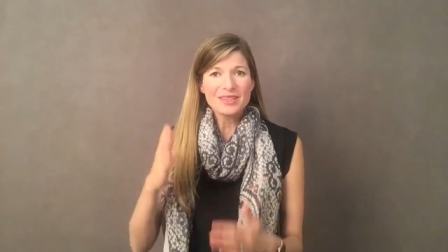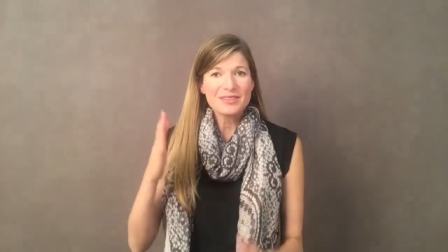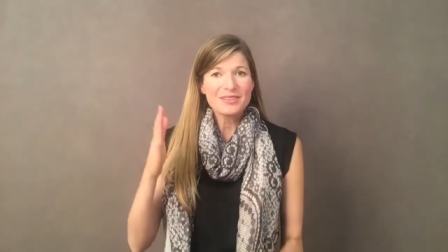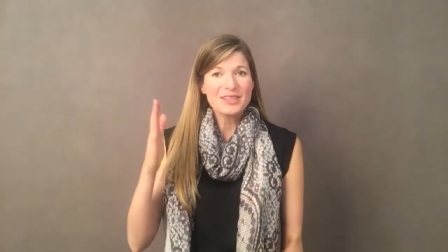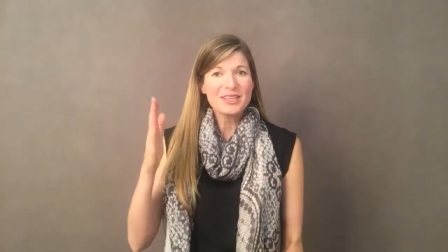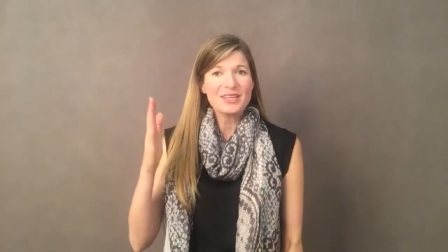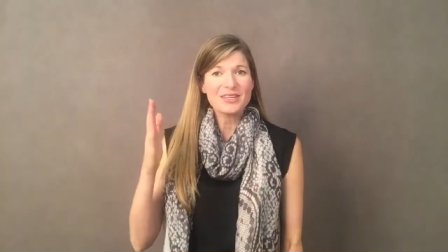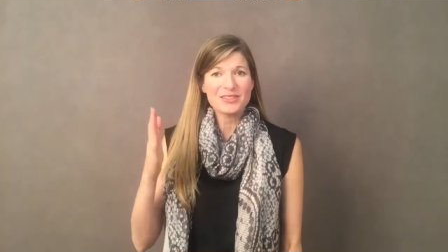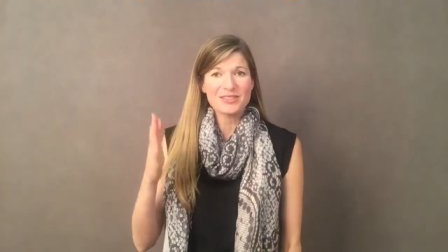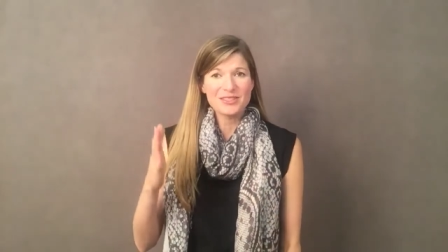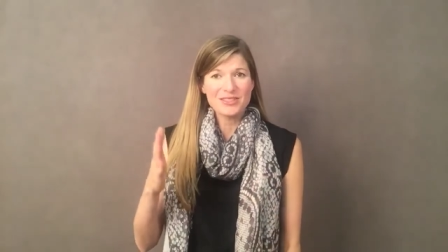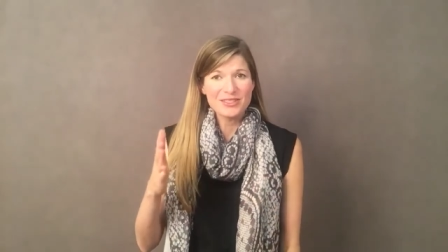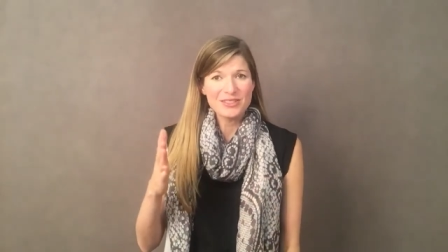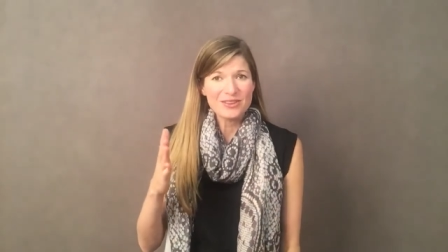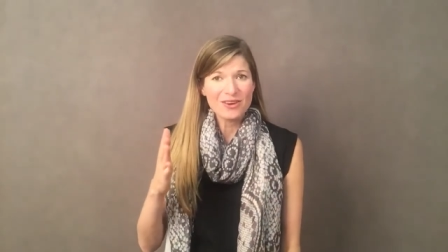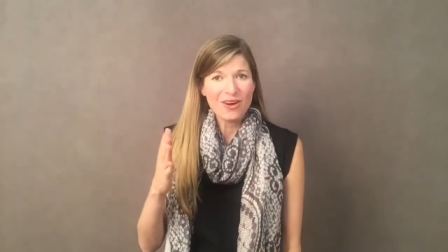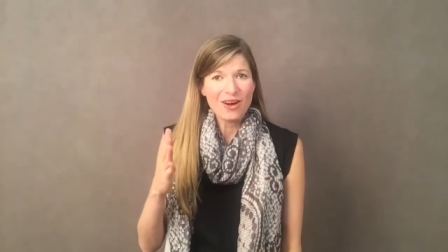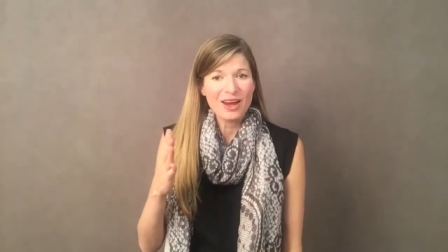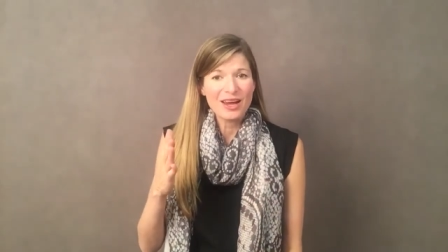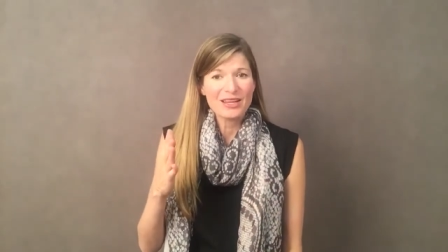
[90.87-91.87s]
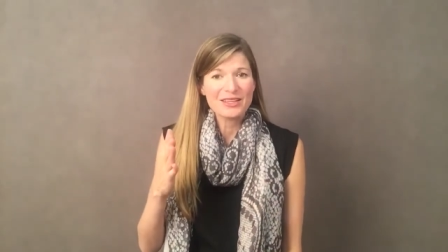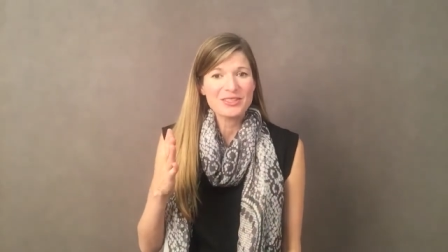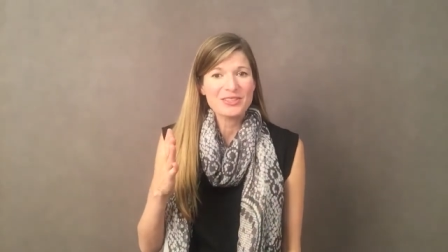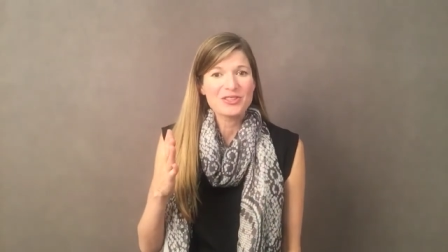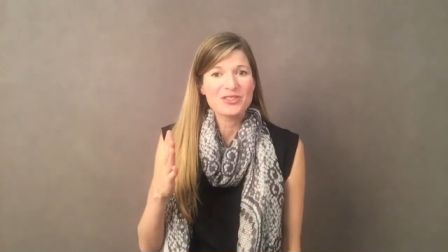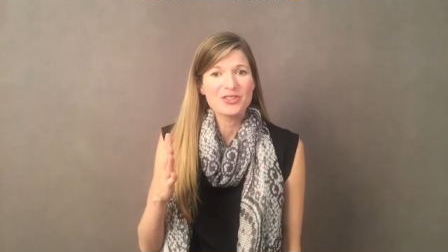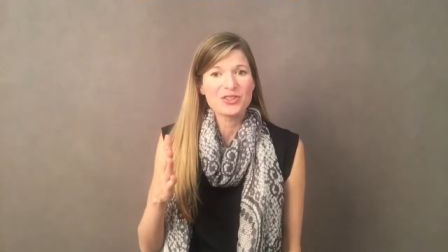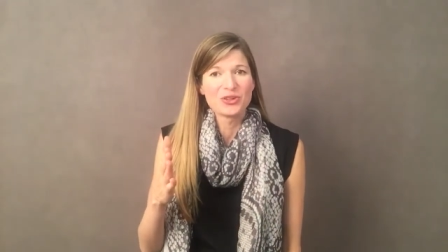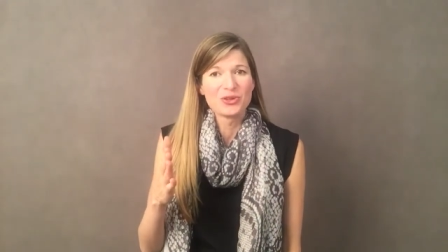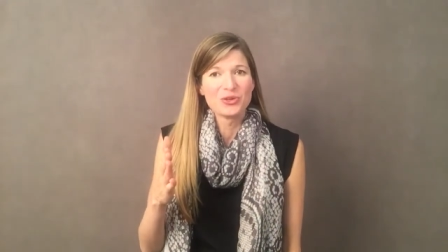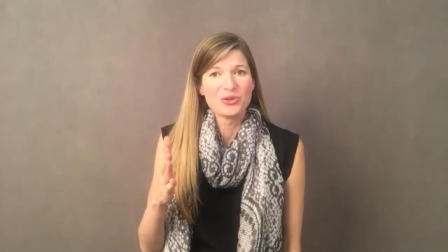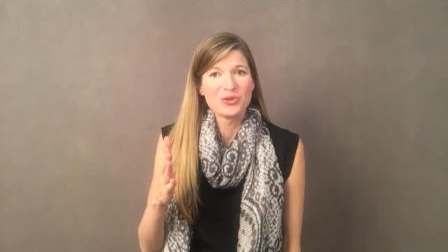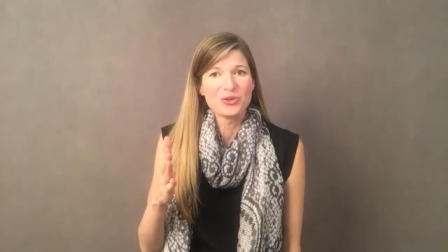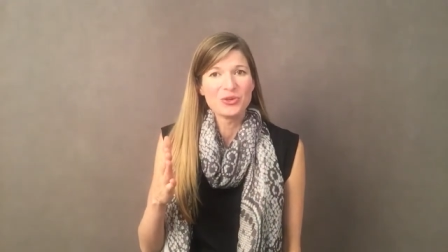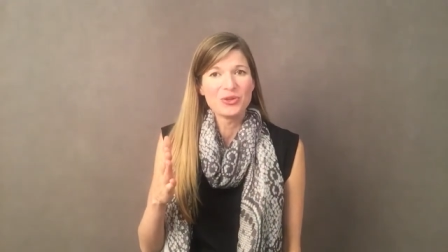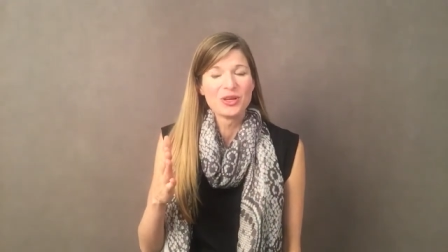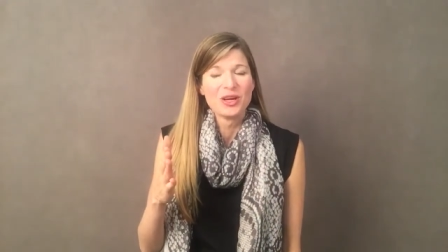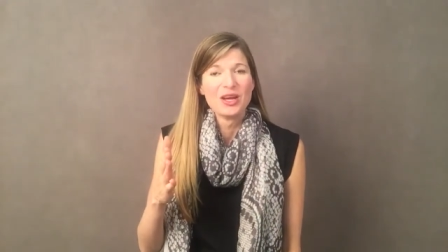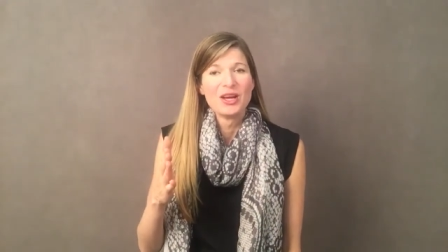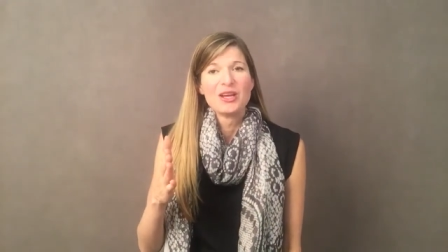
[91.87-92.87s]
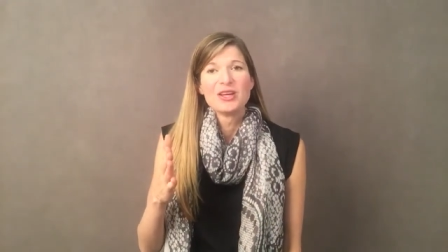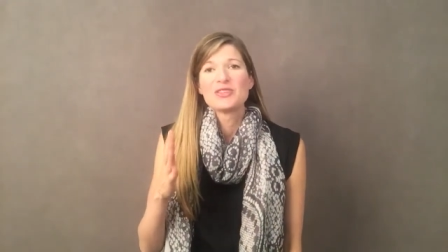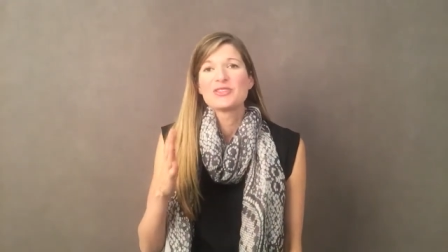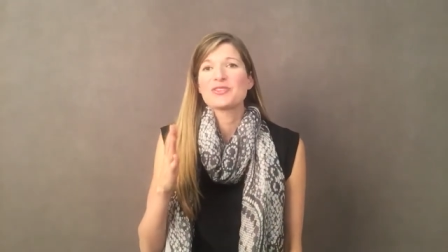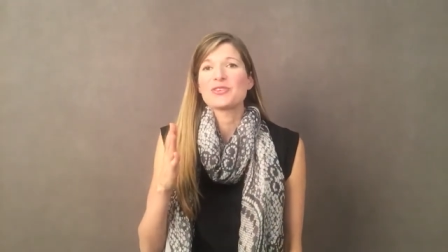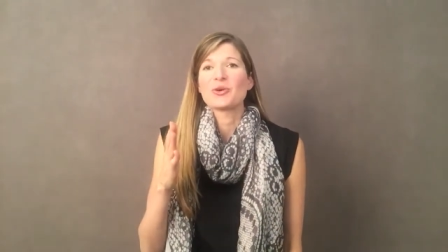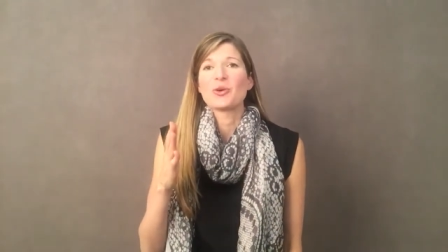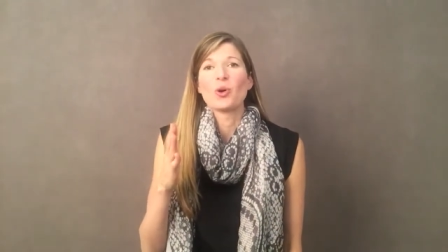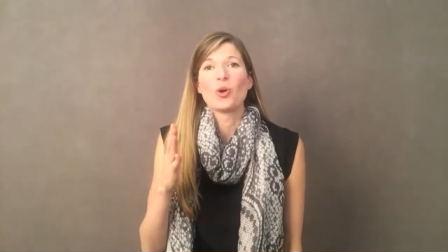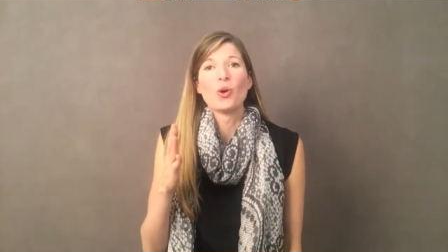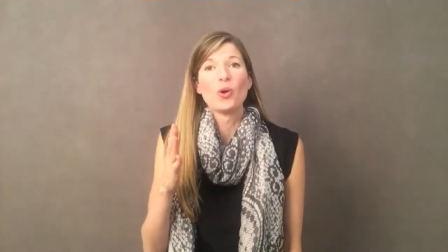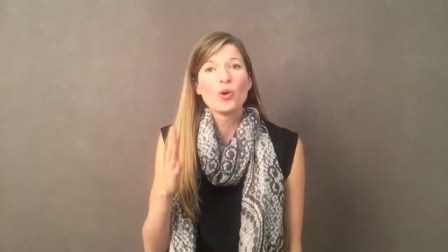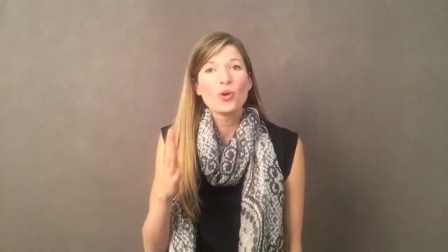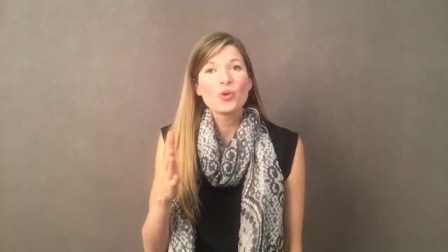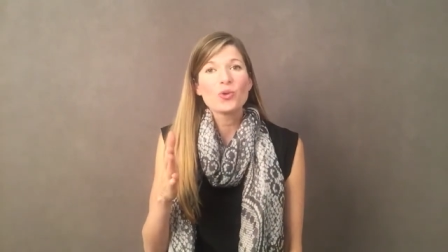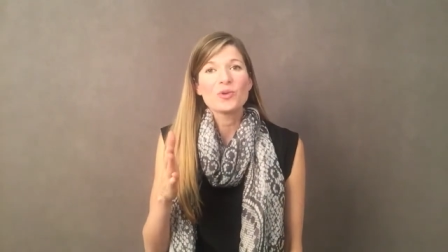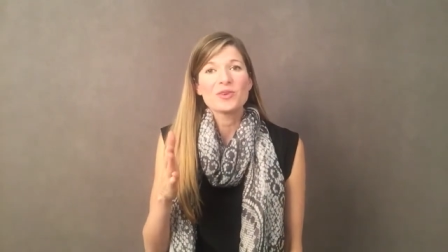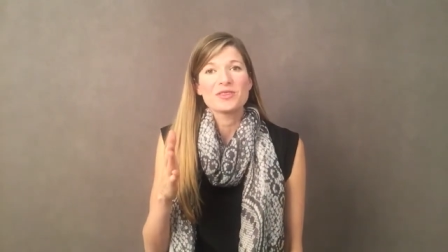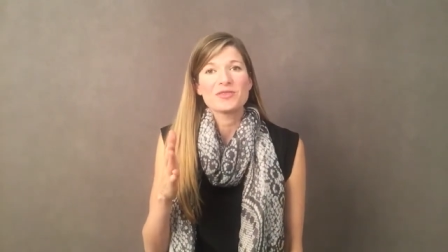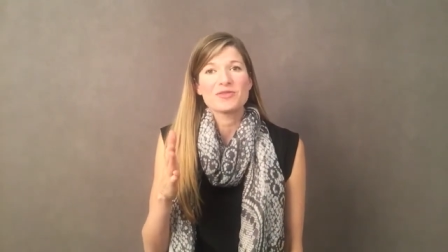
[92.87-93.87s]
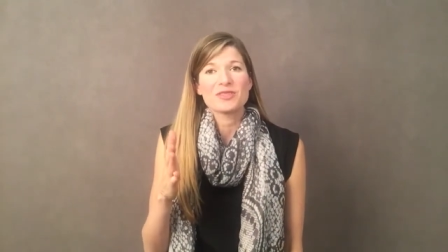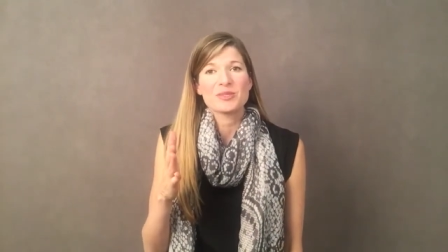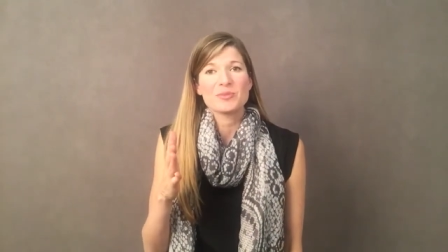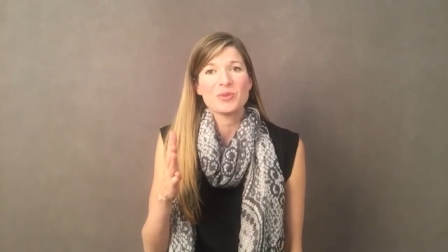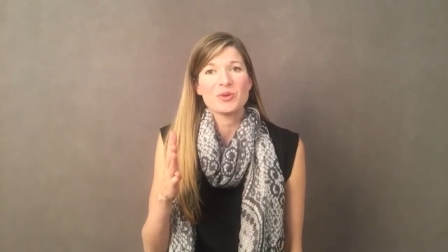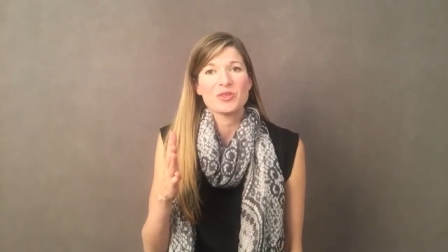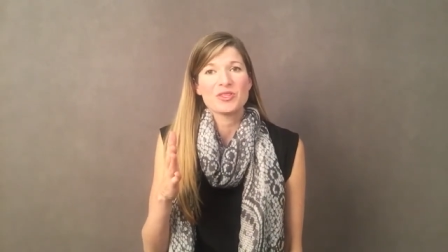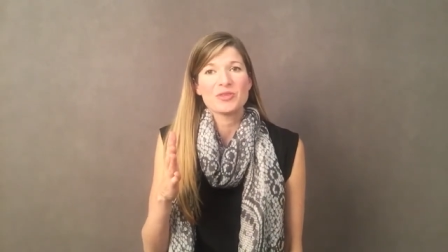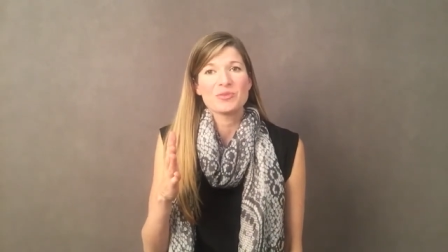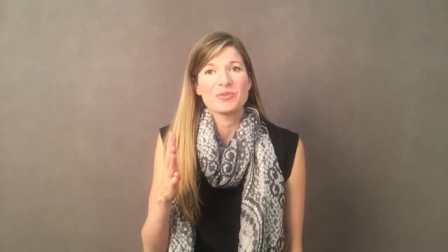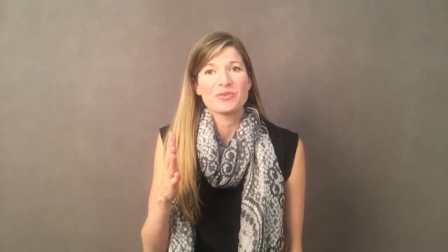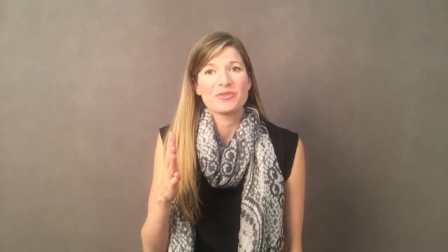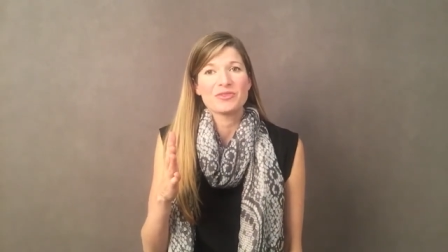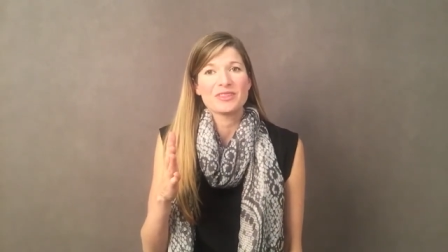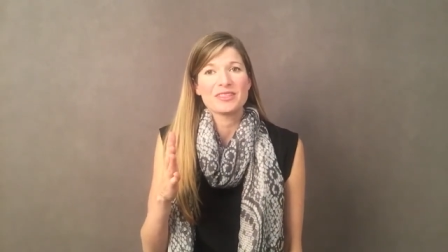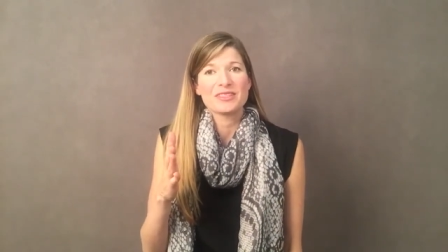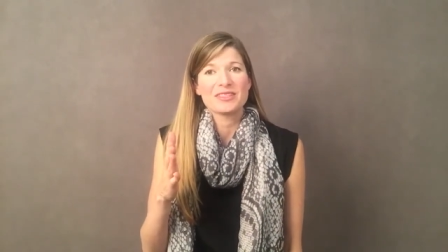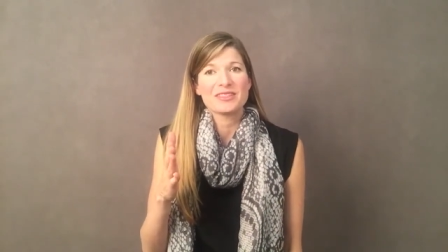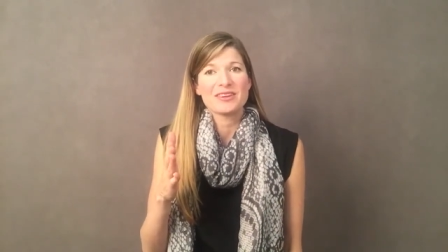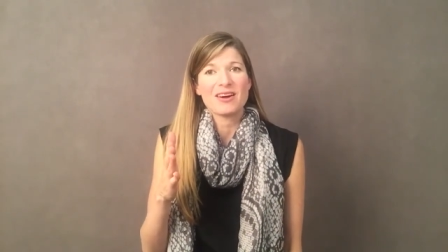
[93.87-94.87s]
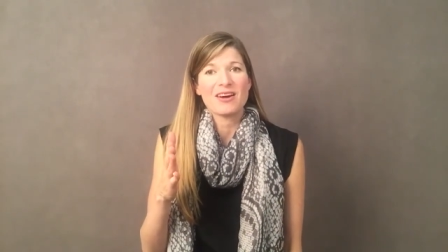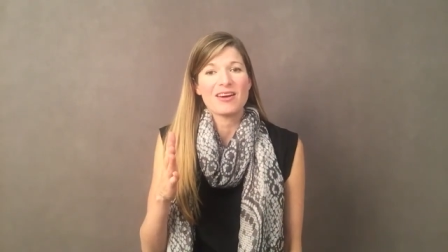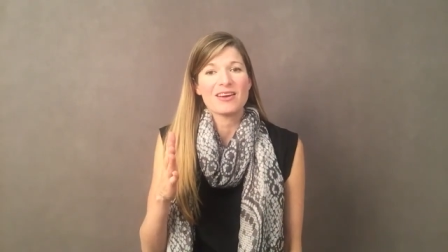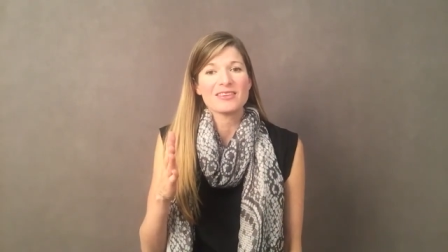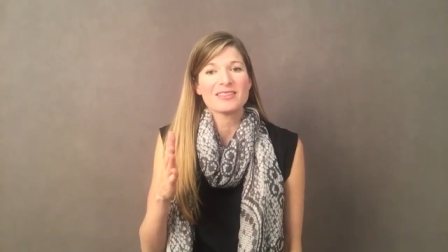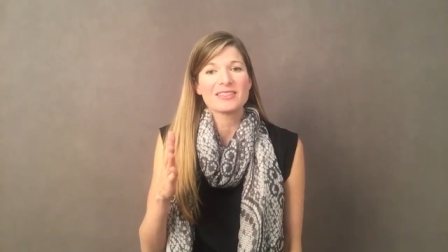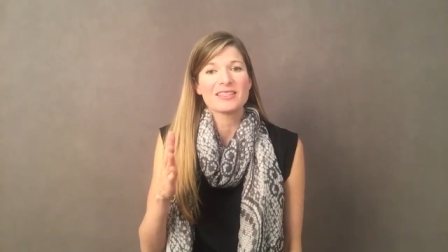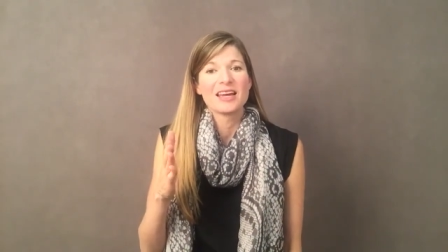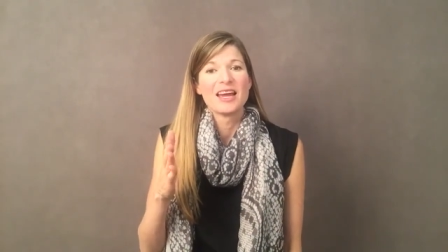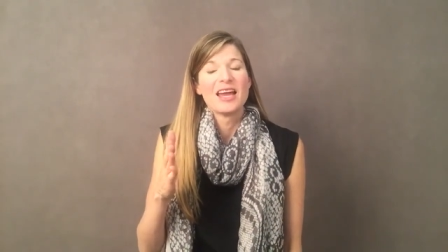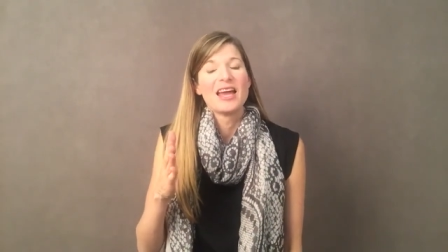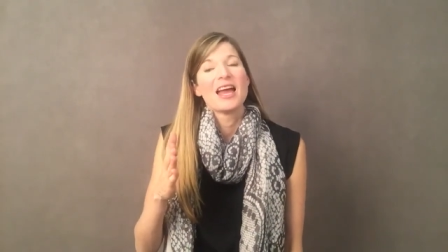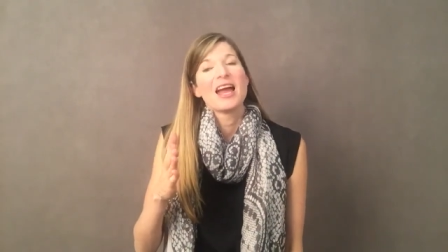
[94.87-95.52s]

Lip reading: The assigned to, so who is responsible for this task,